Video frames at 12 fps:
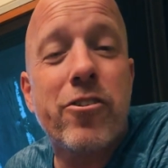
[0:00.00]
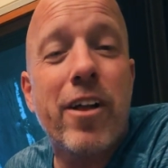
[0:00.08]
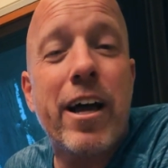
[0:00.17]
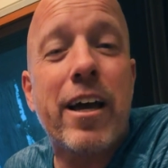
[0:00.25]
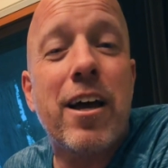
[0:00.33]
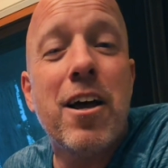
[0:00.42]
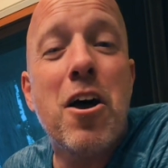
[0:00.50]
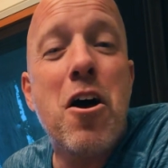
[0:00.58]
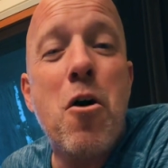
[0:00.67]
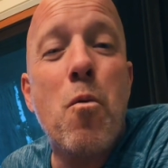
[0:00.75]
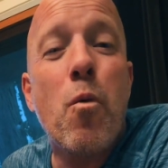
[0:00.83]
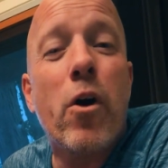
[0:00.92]
Almost like
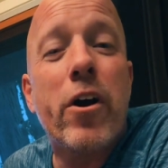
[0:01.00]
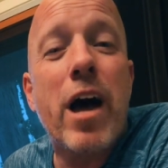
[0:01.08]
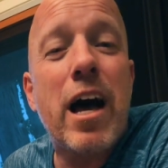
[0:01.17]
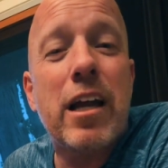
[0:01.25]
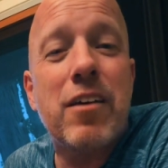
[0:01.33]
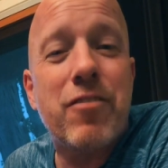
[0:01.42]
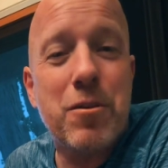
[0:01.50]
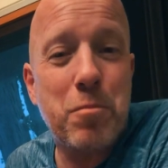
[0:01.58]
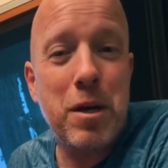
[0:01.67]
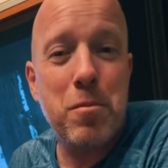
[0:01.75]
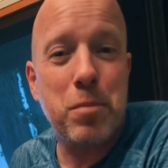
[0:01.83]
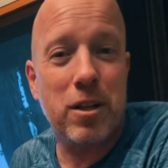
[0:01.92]
we're not
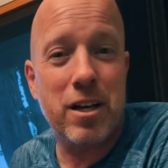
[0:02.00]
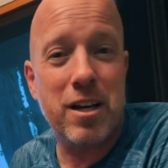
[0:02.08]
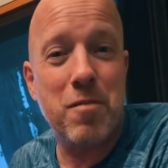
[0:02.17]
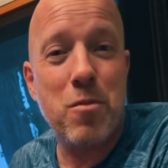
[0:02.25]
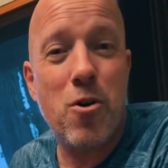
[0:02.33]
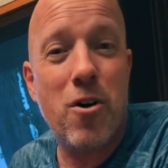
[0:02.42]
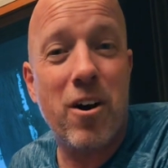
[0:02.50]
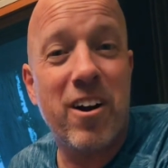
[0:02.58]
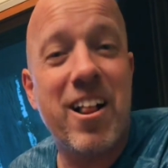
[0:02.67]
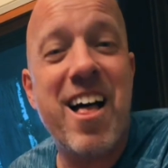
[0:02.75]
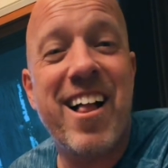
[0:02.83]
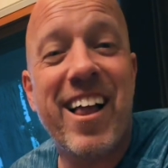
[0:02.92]
even people
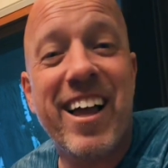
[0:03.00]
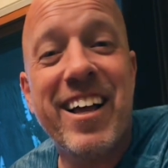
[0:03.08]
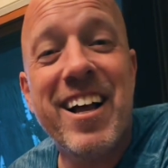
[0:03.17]
anymore.